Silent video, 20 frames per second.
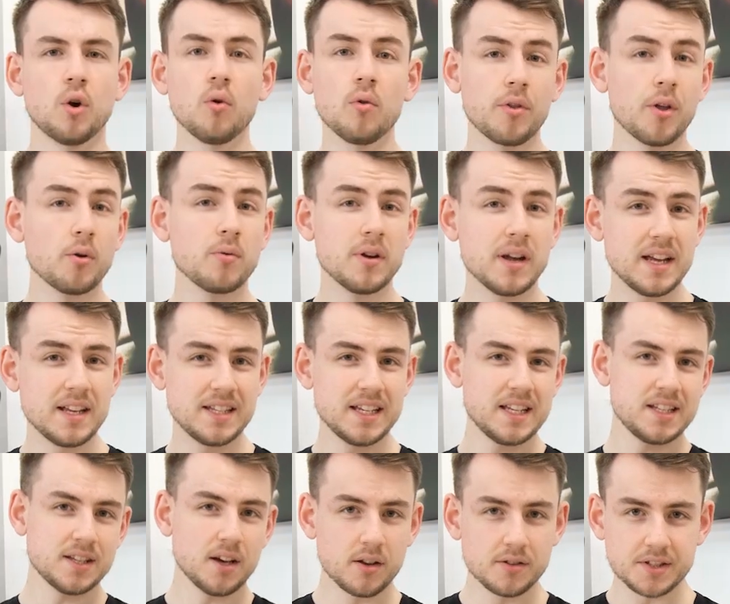Although it
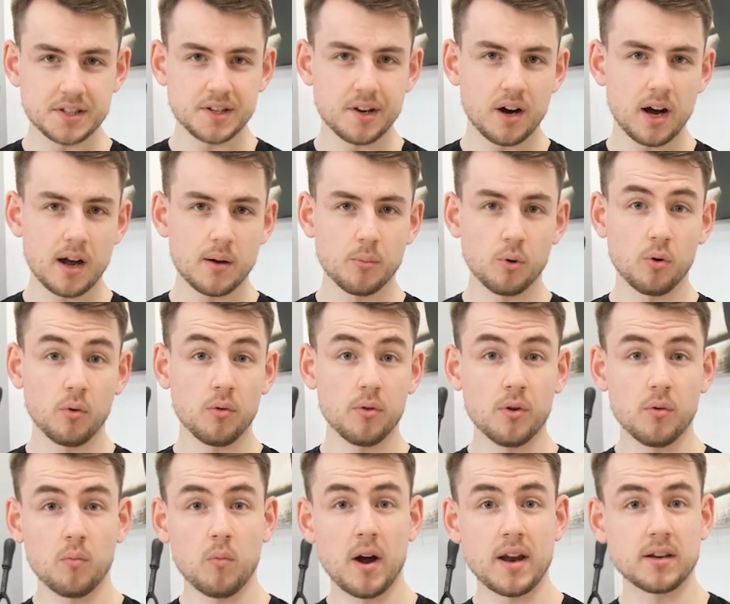is undeniable
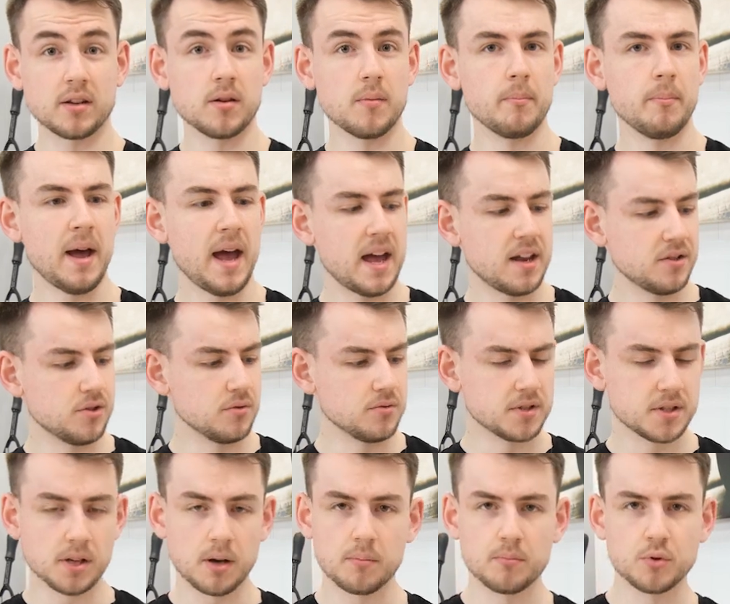that when compared to
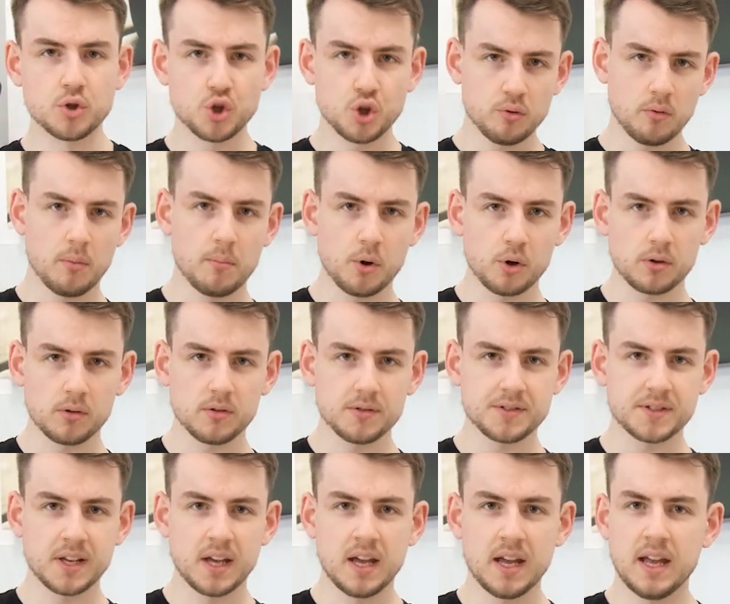some newer
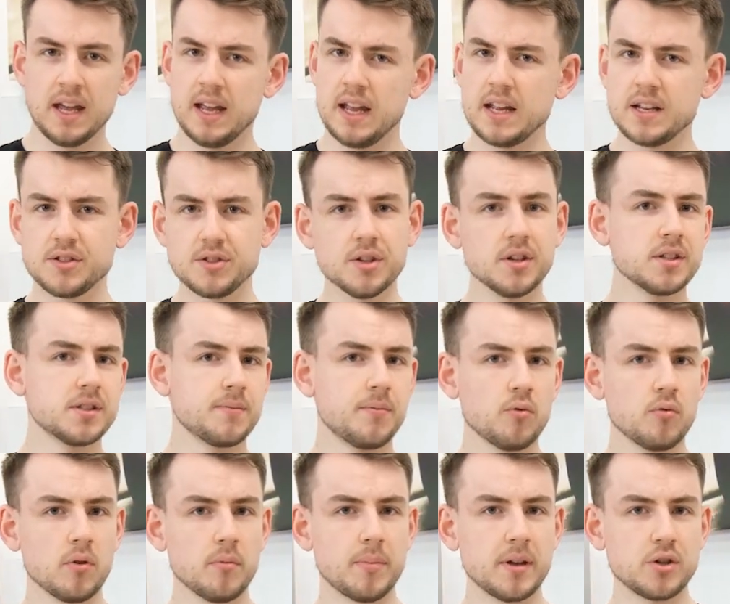models, it does
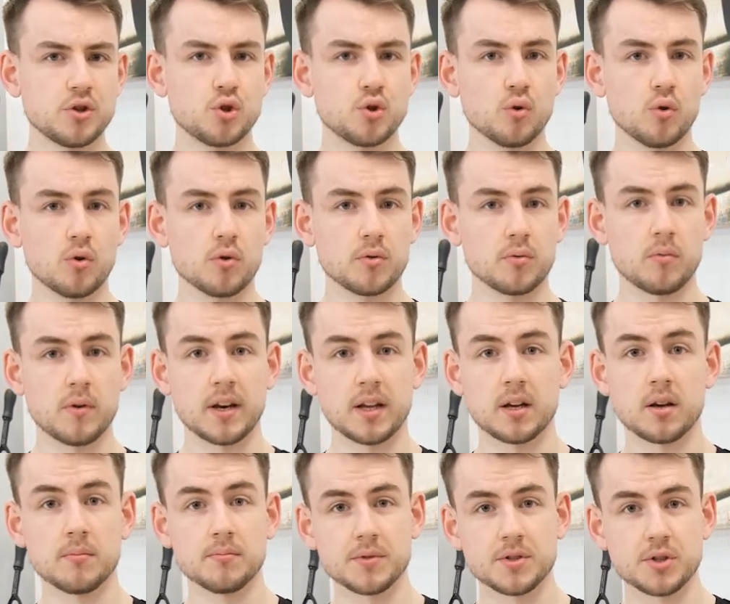fall a bit short when it
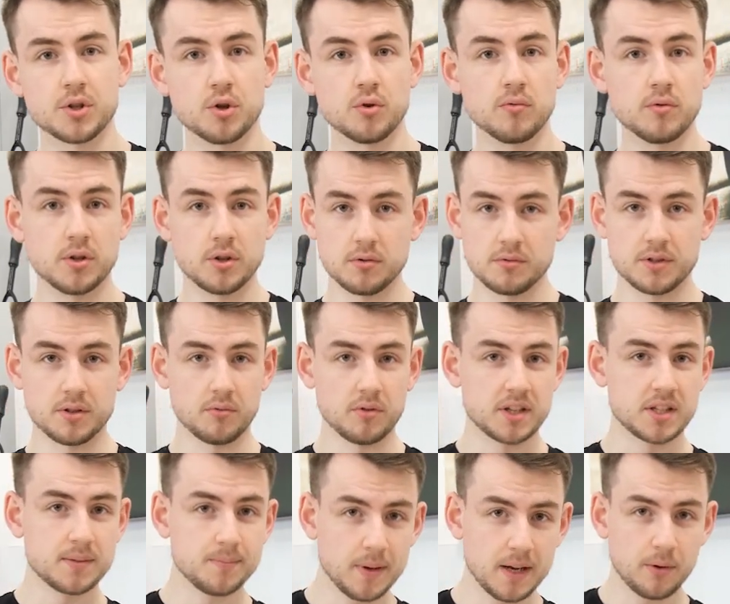comes to user
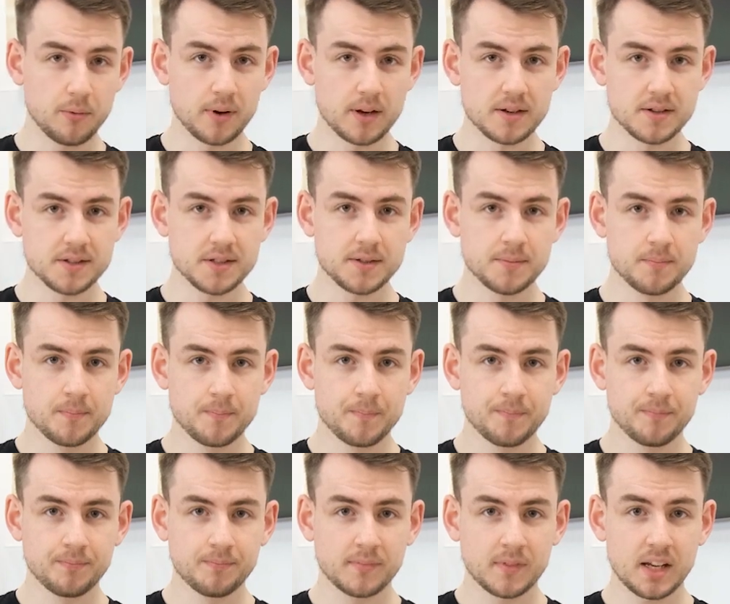experience.
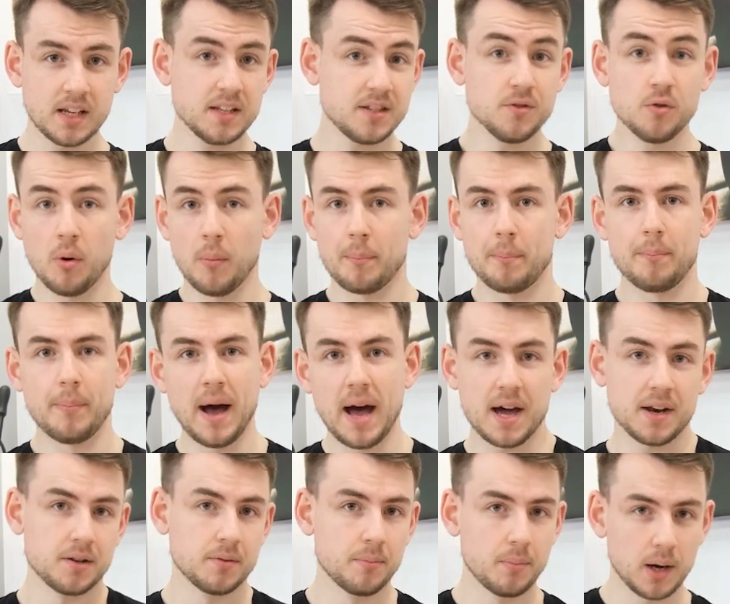It's not
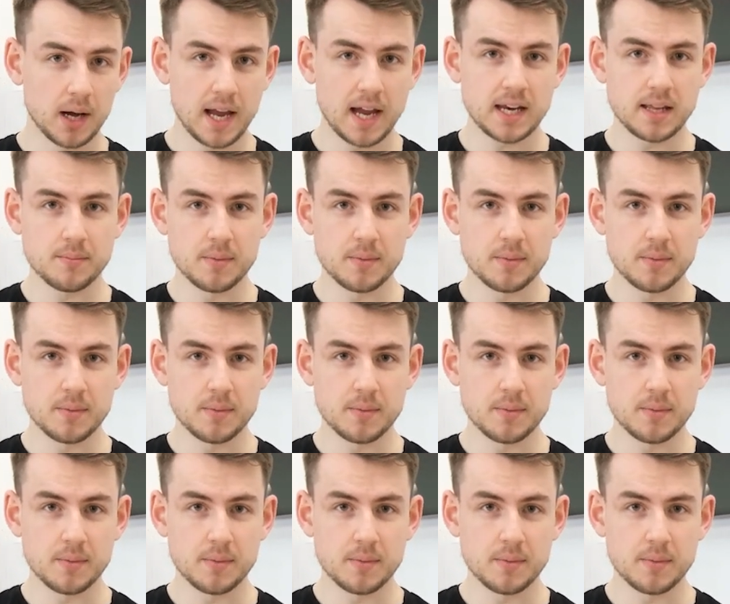bad by any